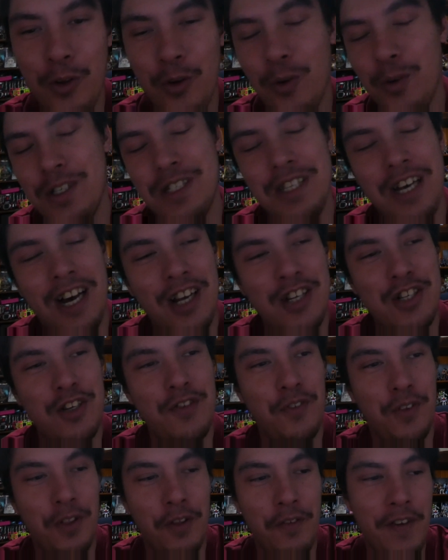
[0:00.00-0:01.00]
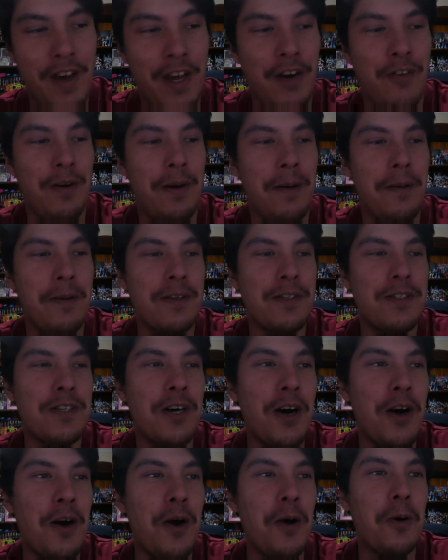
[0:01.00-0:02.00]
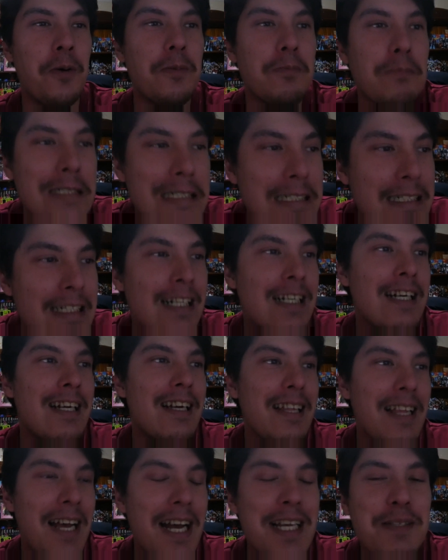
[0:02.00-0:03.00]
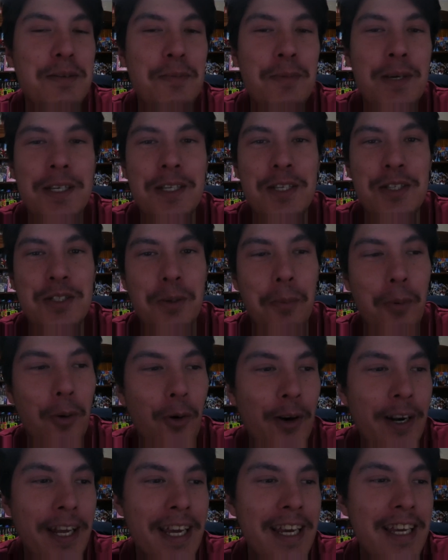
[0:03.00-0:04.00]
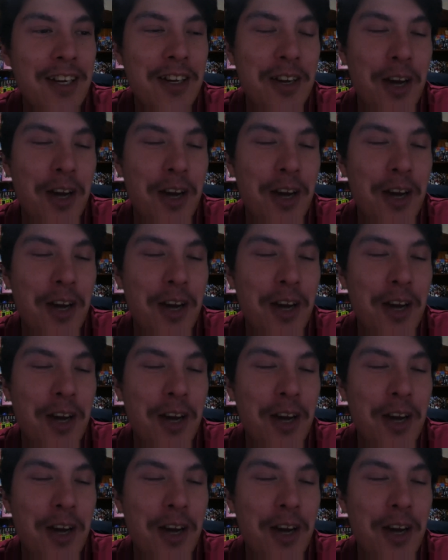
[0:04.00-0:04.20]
your sergeant, for the veteran. So that's a bit disappointing, you